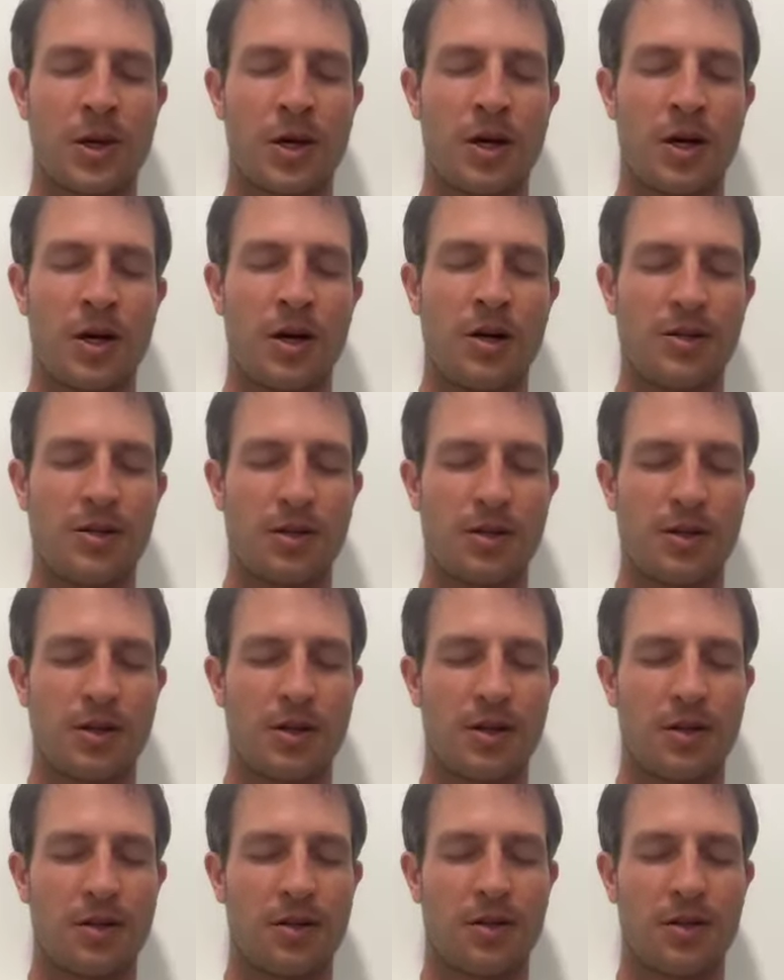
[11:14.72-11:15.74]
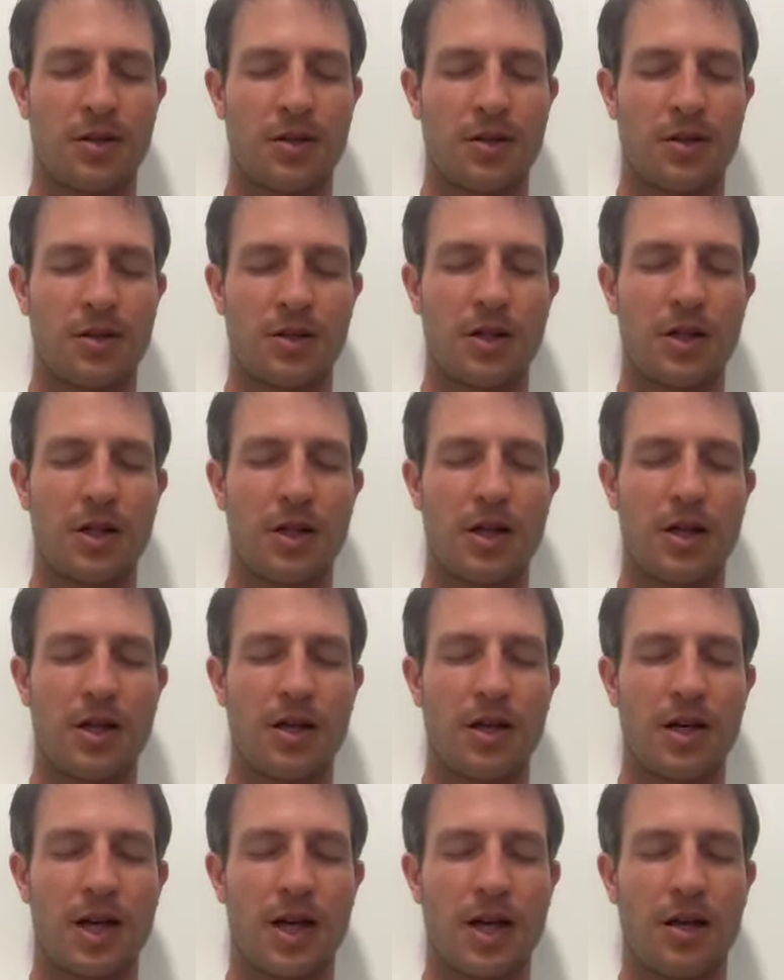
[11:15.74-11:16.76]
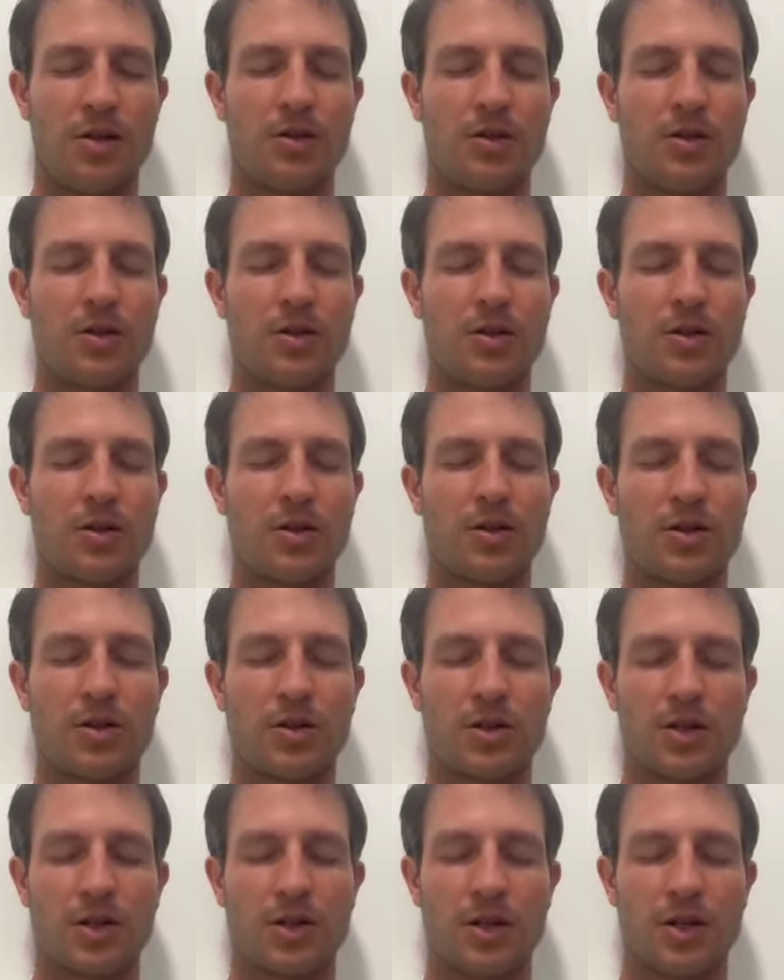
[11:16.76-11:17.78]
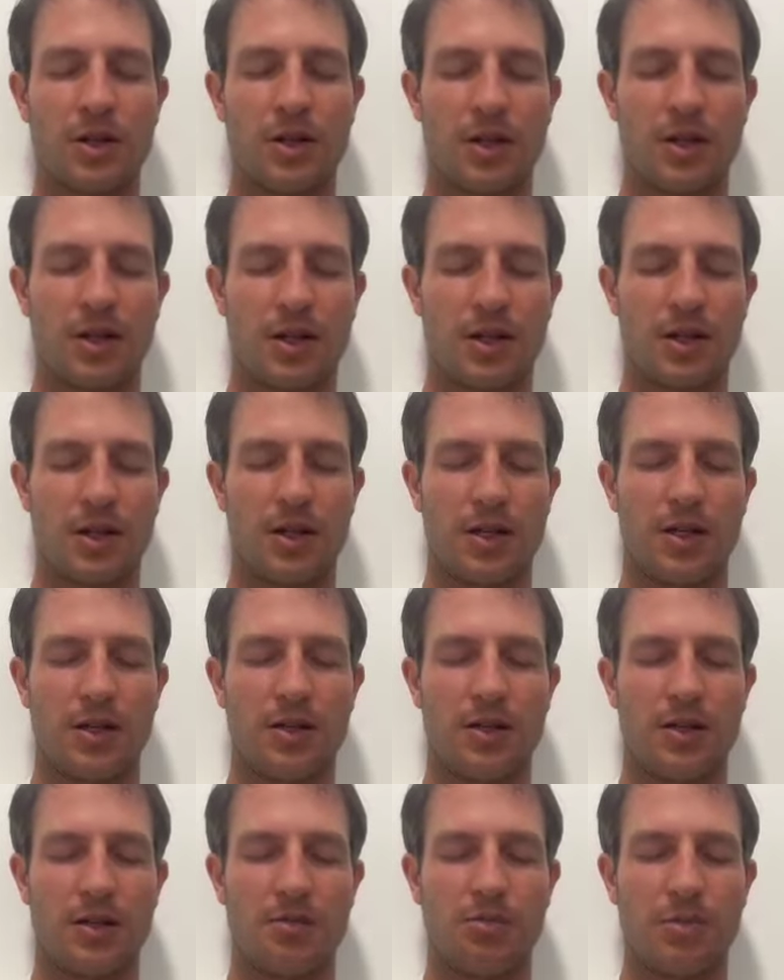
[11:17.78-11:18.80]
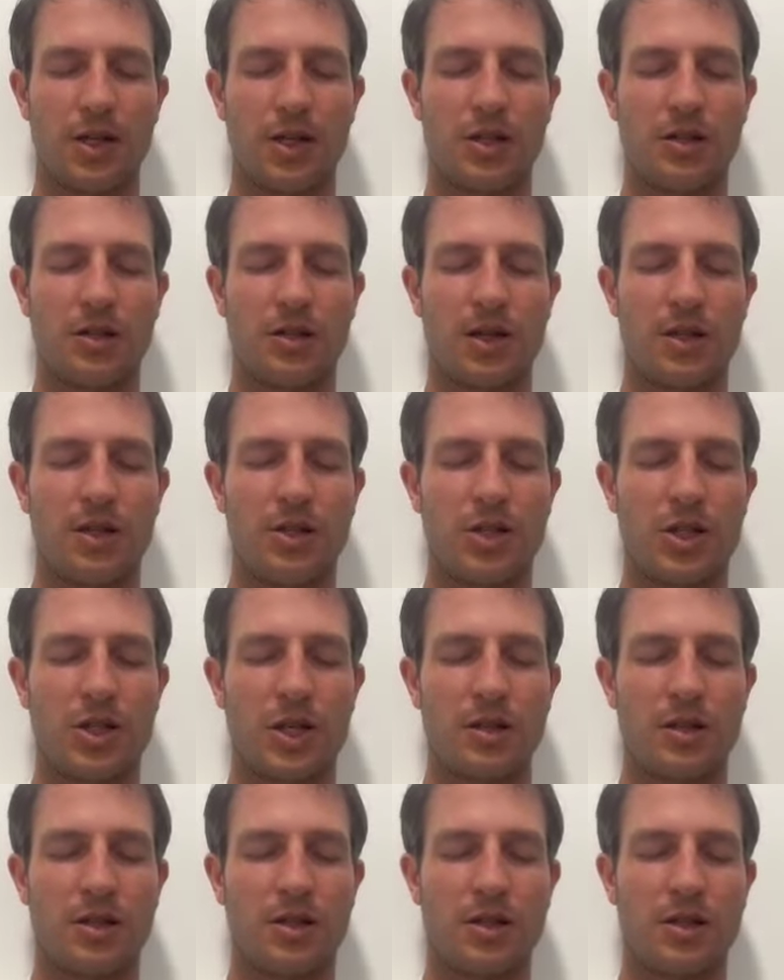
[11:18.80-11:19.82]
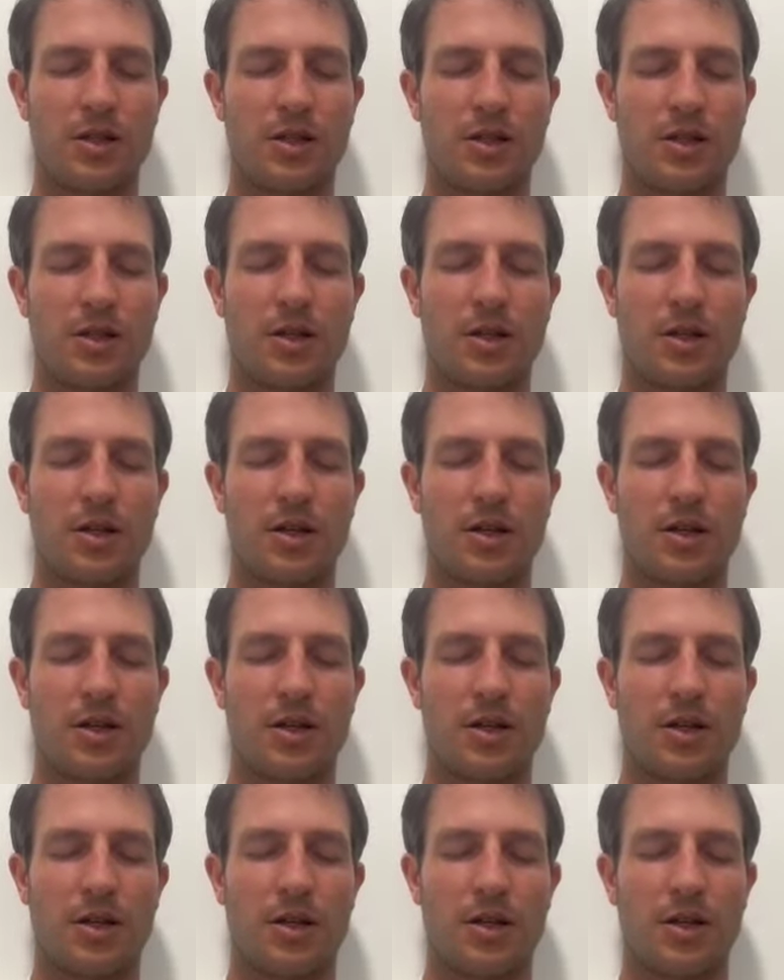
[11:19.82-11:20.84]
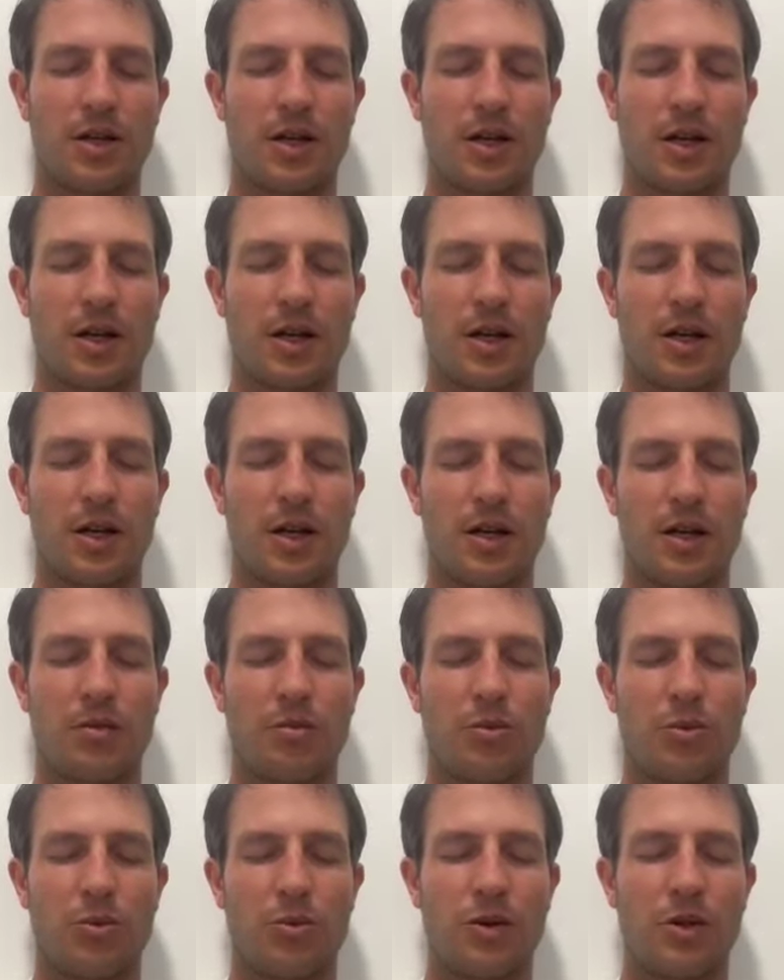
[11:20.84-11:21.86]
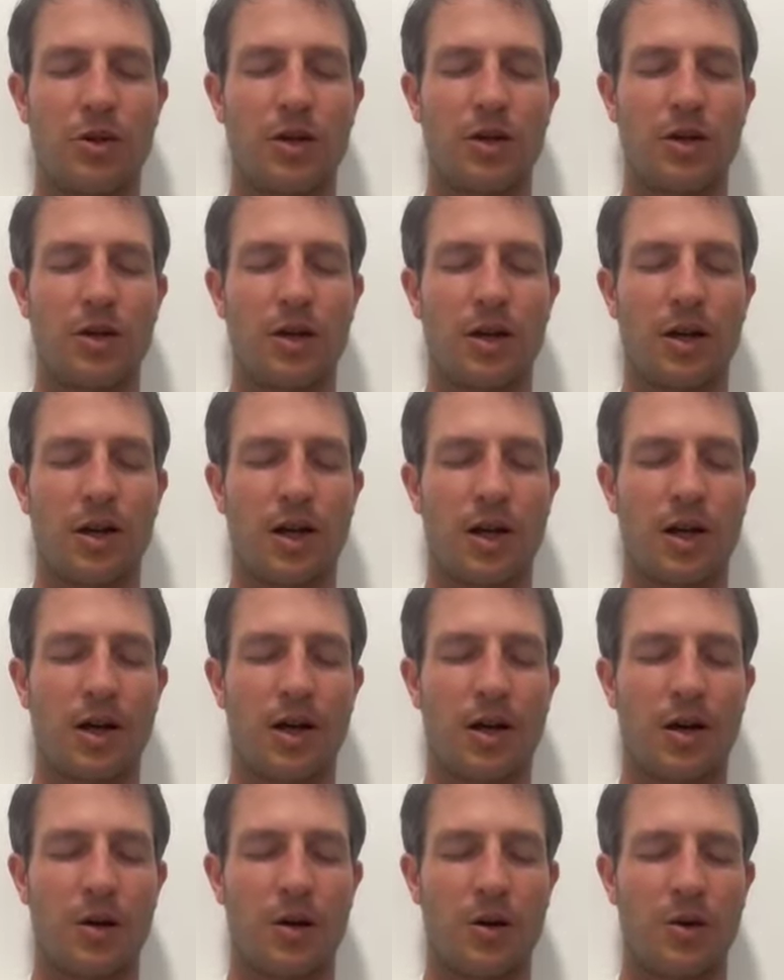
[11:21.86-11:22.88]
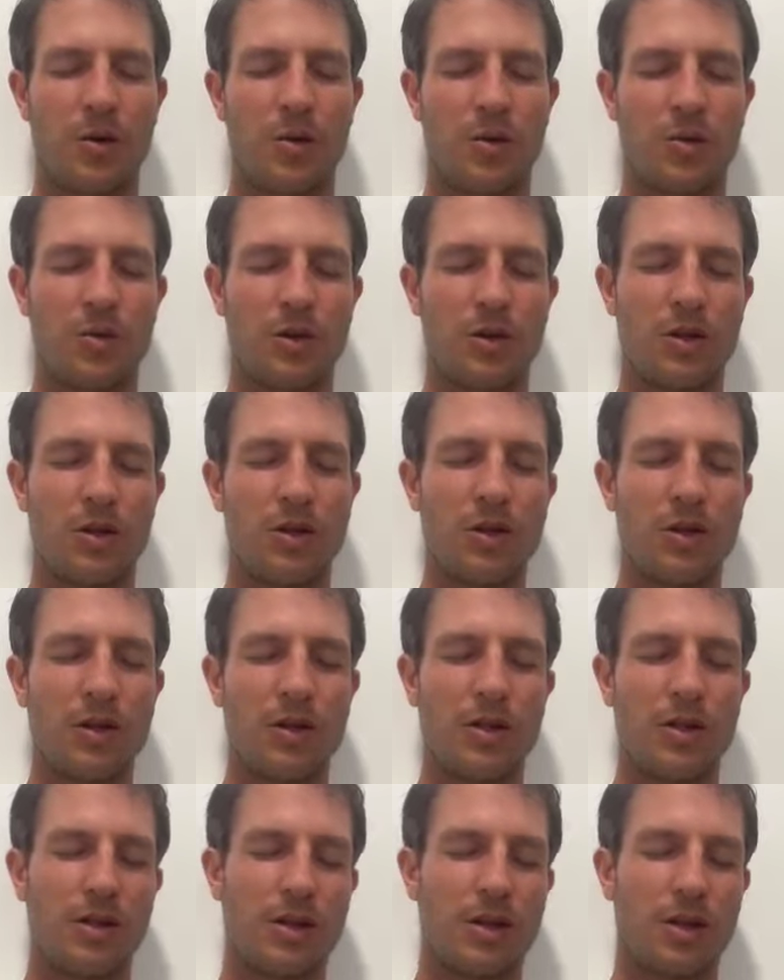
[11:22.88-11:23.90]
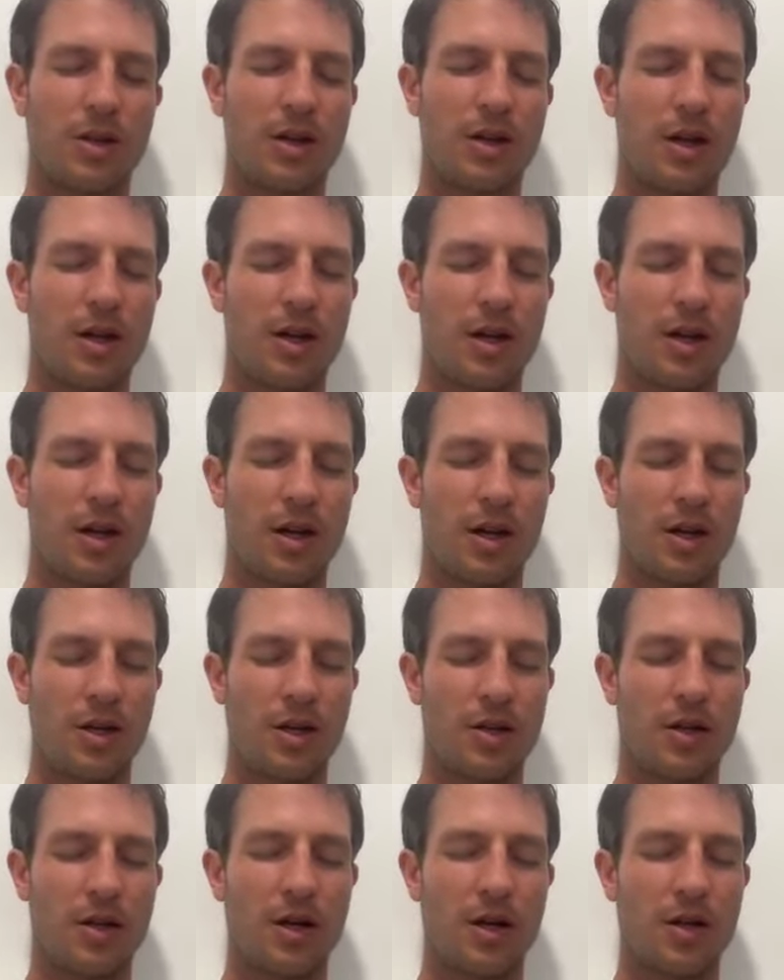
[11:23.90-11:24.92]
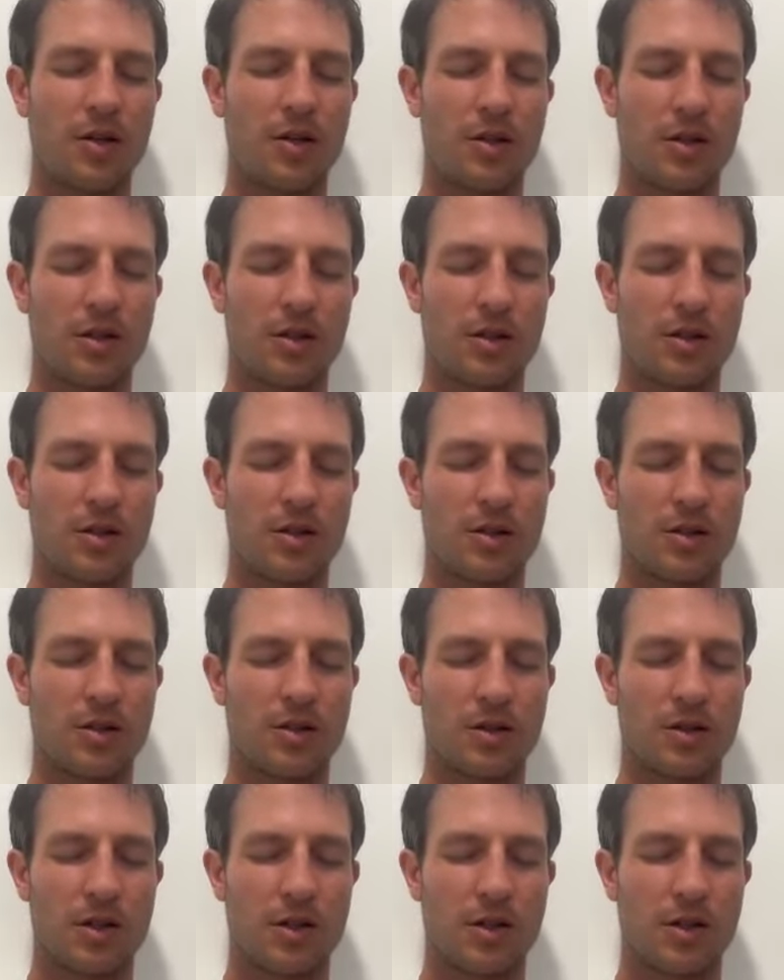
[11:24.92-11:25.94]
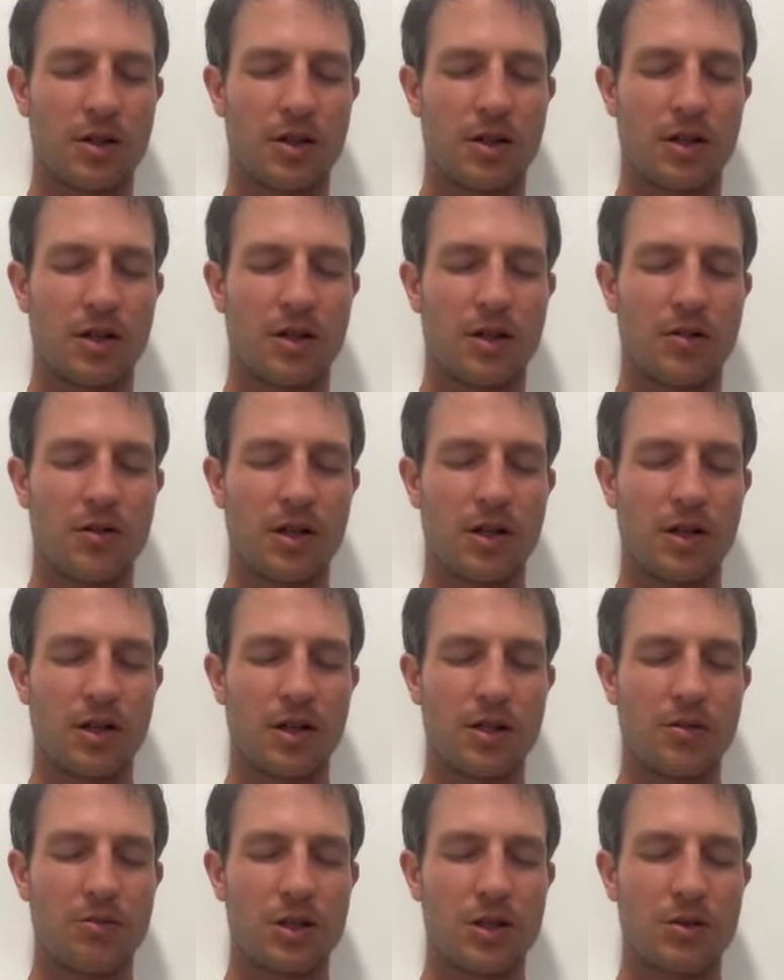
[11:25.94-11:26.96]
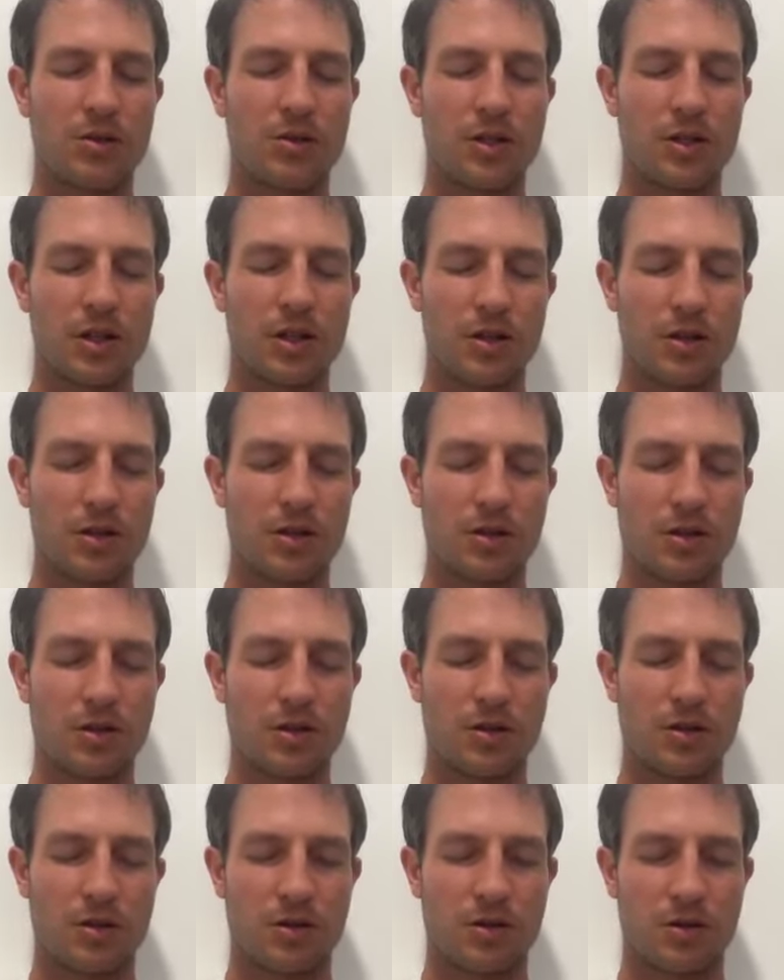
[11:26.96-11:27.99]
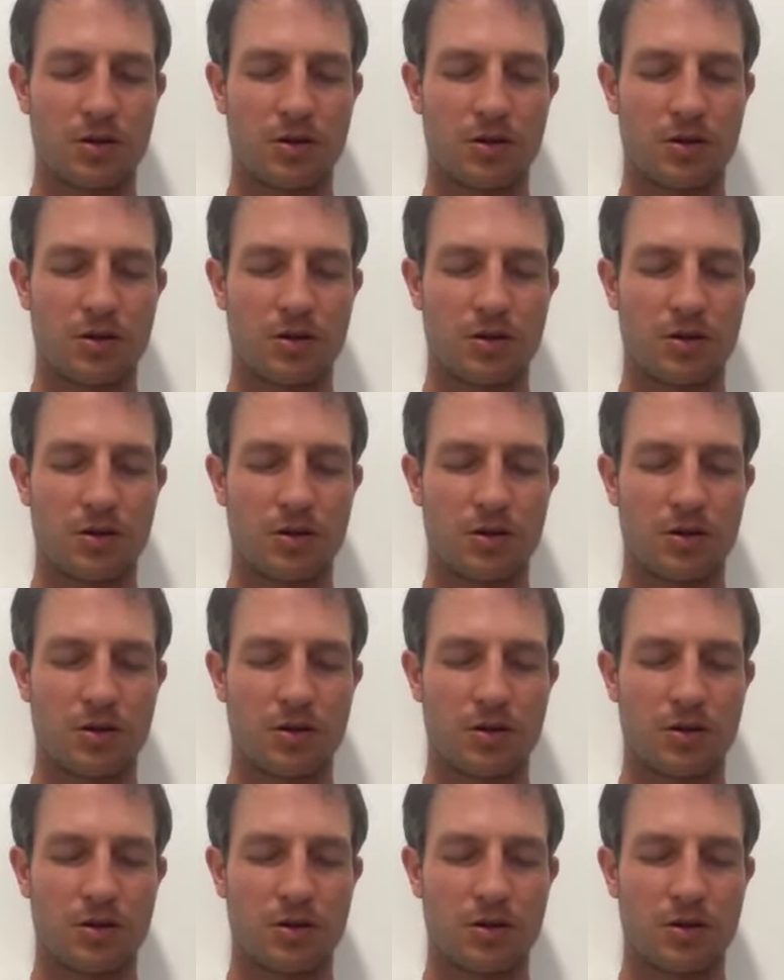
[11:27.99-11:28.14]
Pausing, this light enters and is being digested. And breathing out, releasing any toxins that are ready to be released.